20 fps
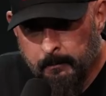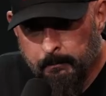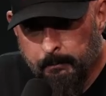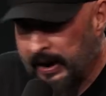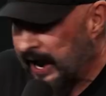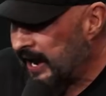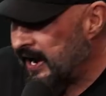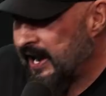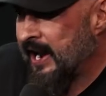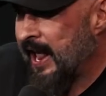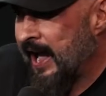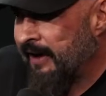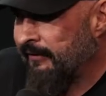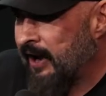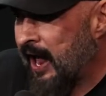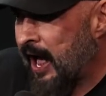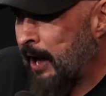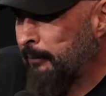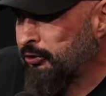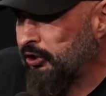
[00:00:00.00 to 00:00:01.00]
But I didn't mm. have
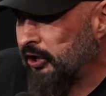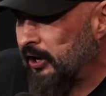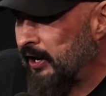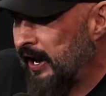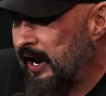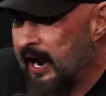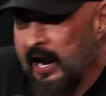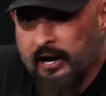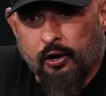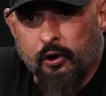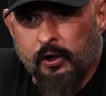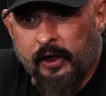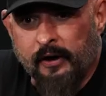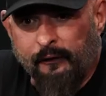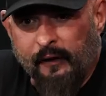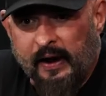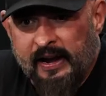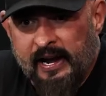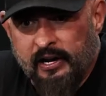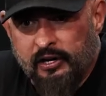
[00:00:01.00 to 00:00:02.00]
an option. And I knew that
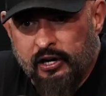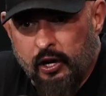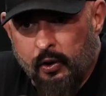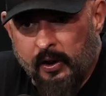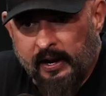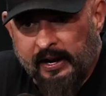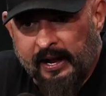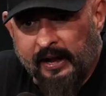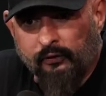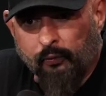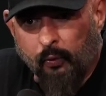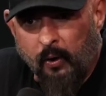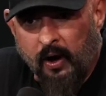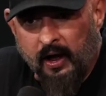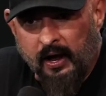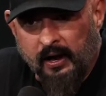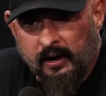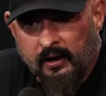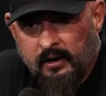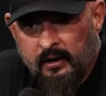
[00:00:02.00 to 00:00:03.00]
if I didn't do it, guess
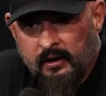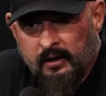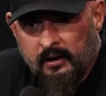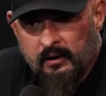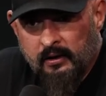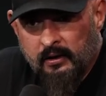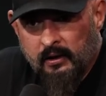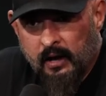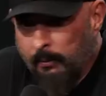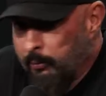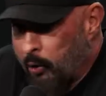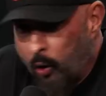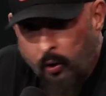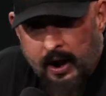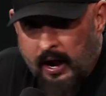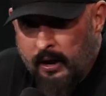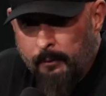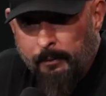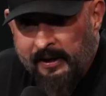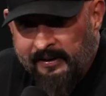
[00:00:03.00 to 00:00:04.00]
what? I'm
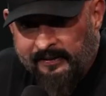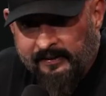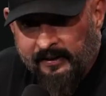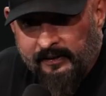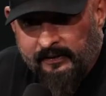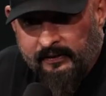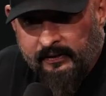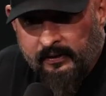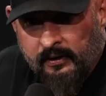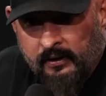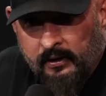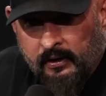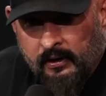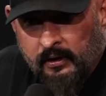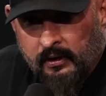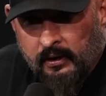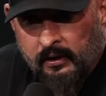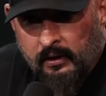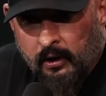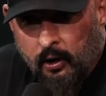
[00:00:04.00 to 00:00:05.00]
going out of business.
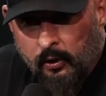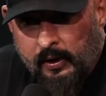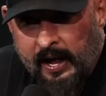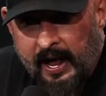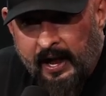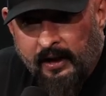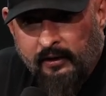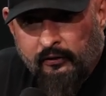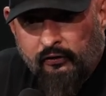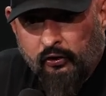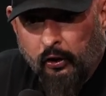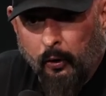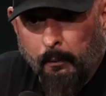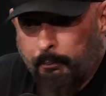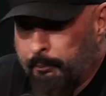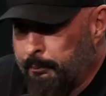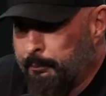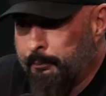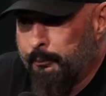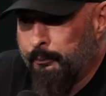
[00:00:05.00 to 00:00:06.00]
Okay.
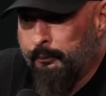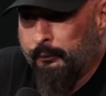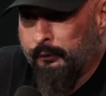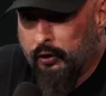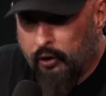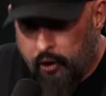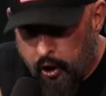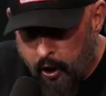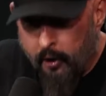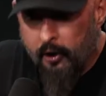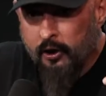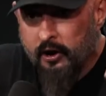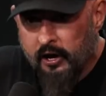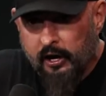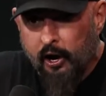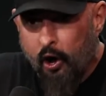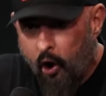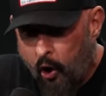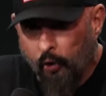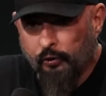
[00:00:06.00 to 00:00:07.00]
So learn to
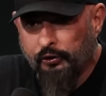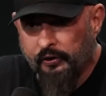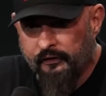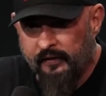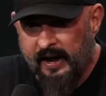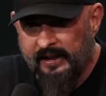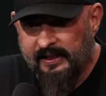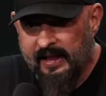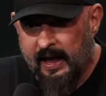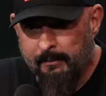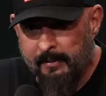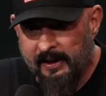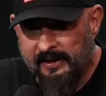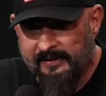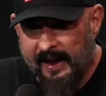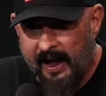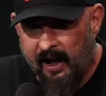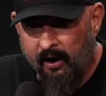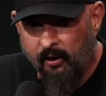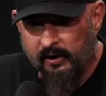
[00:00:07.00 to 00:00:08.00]
cultivate that
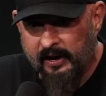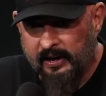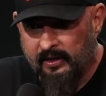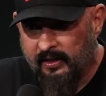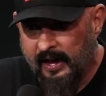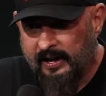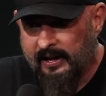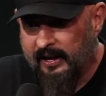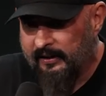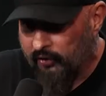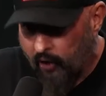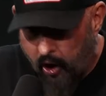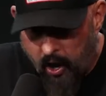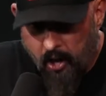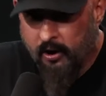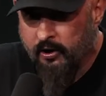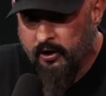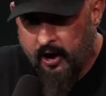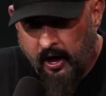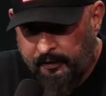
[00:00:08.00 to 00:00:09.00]
mentality. Like it's
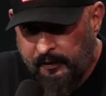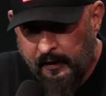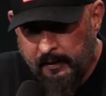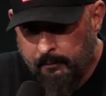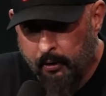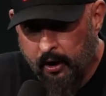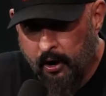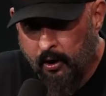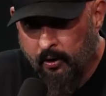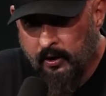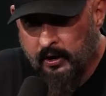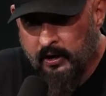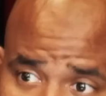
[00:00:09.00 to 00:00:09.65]
all or nothing, bro.